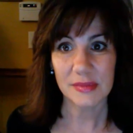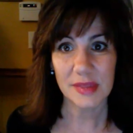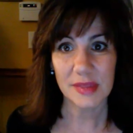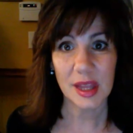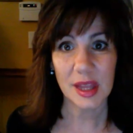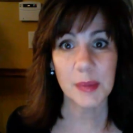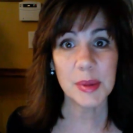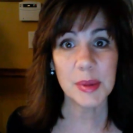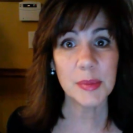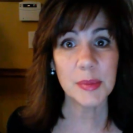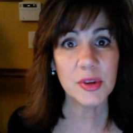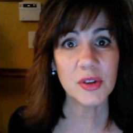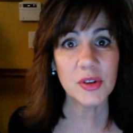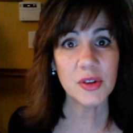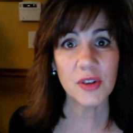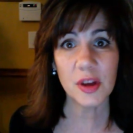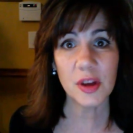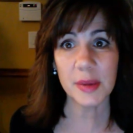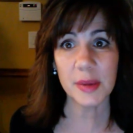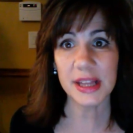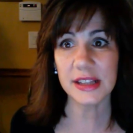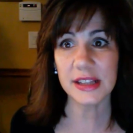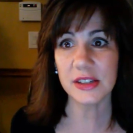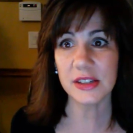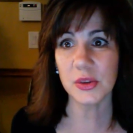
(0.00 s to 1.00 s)
let me move all
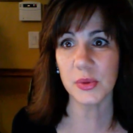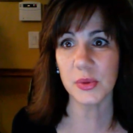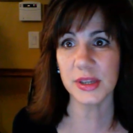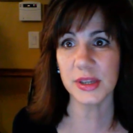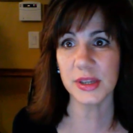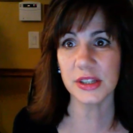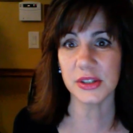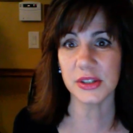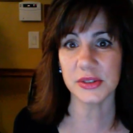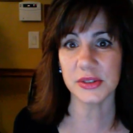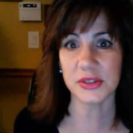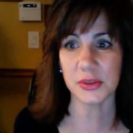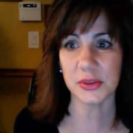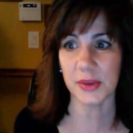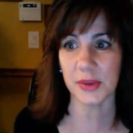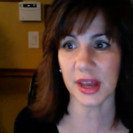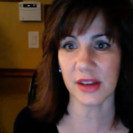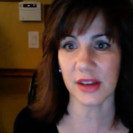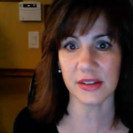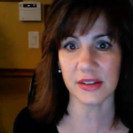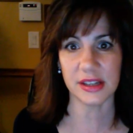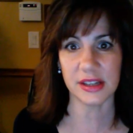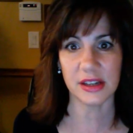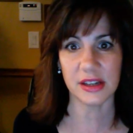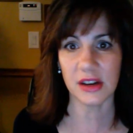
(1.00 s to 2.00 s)
my little windows
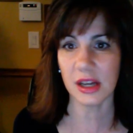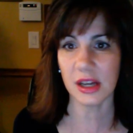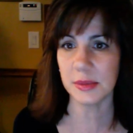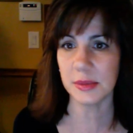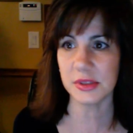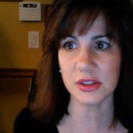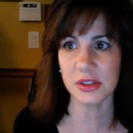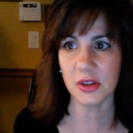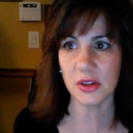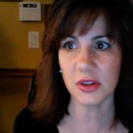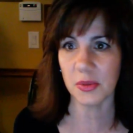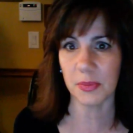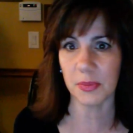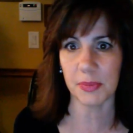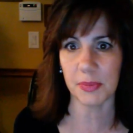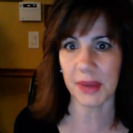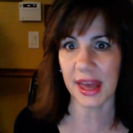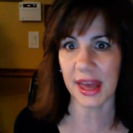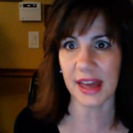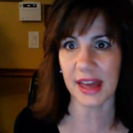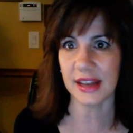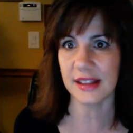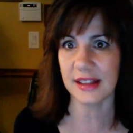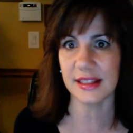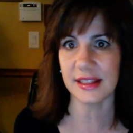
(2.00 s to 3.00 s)
around here. I'm so
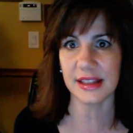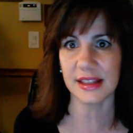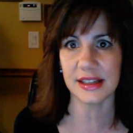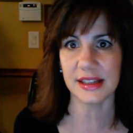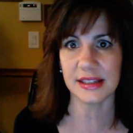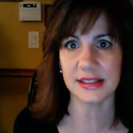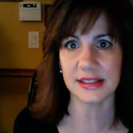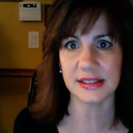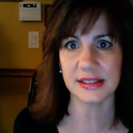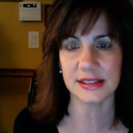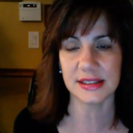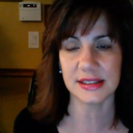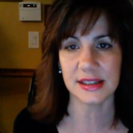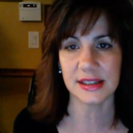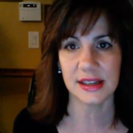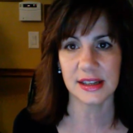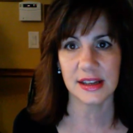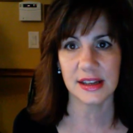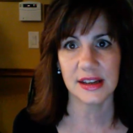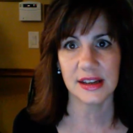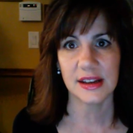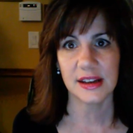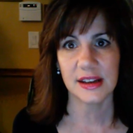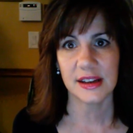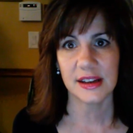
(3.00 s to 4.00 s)
bad at this.
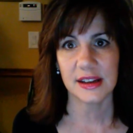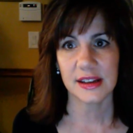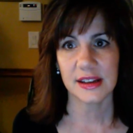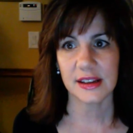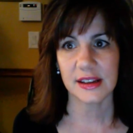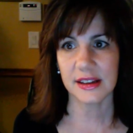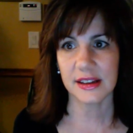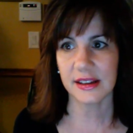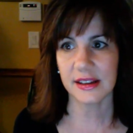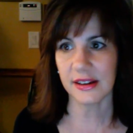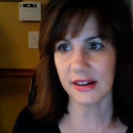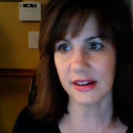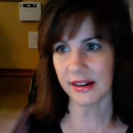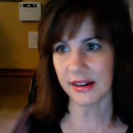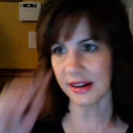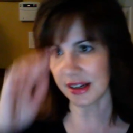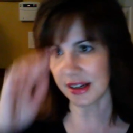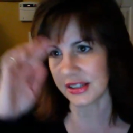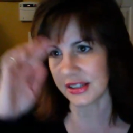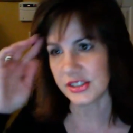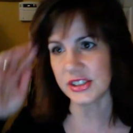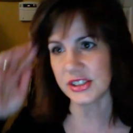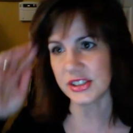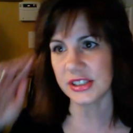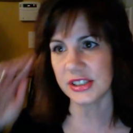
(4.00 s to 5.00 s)

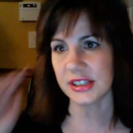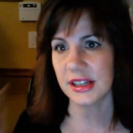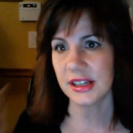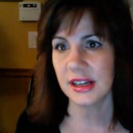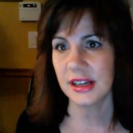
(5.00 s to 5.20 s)
Gosh.